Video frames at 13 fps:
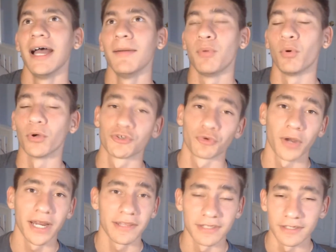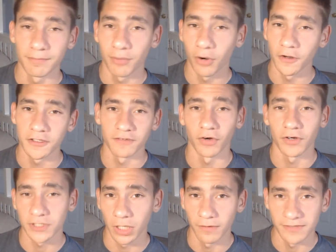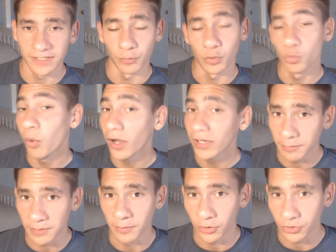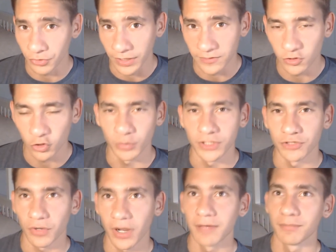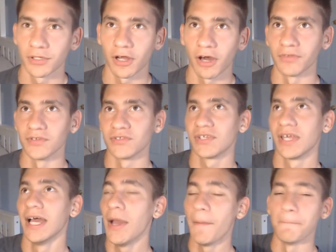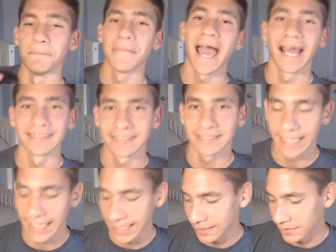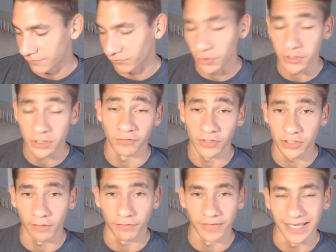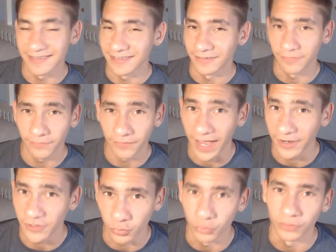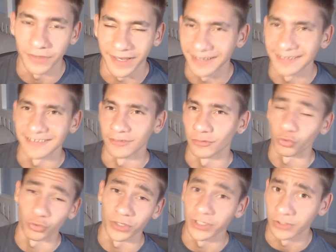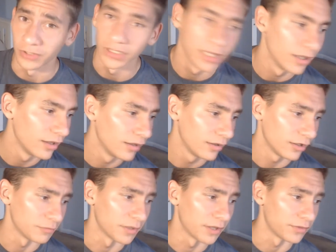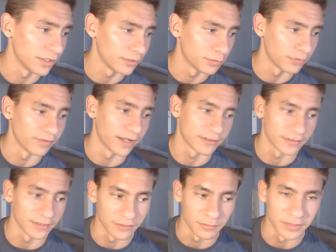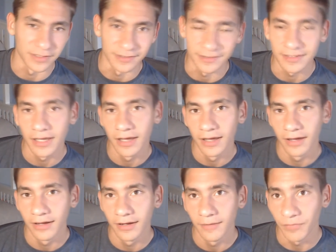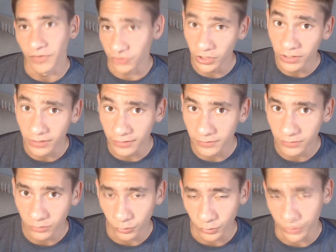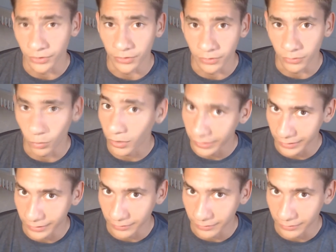portray the parts of ourselves that we want to be portrayed. So we try and put on this mask and version of ourselves that isn't factual, that isn't real. I think perfectionism is good when you're working,